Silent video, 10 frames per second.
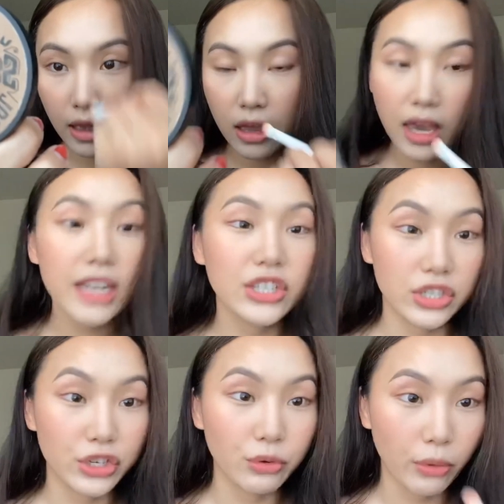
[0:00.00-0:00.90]
in a
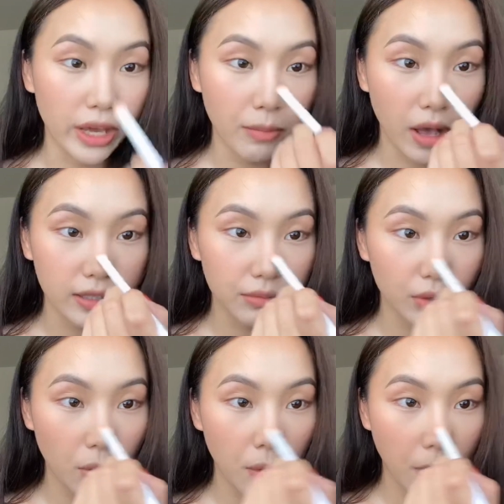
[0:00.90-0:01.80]
genuine way possible.
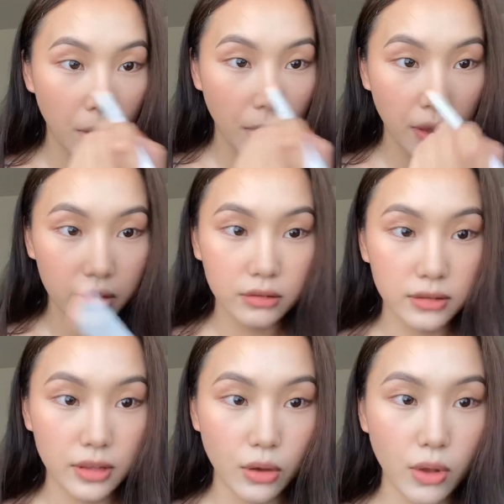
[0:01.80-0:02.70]

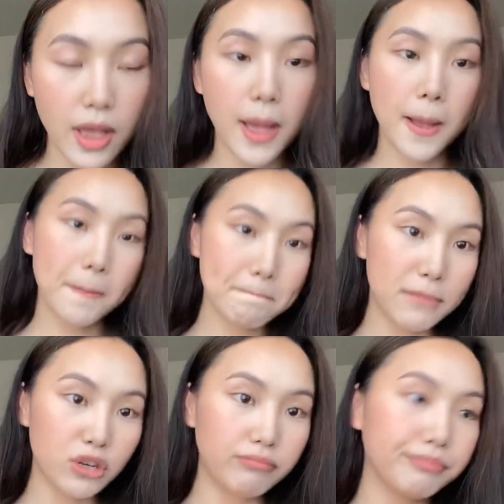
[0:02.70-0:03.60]
So, boom.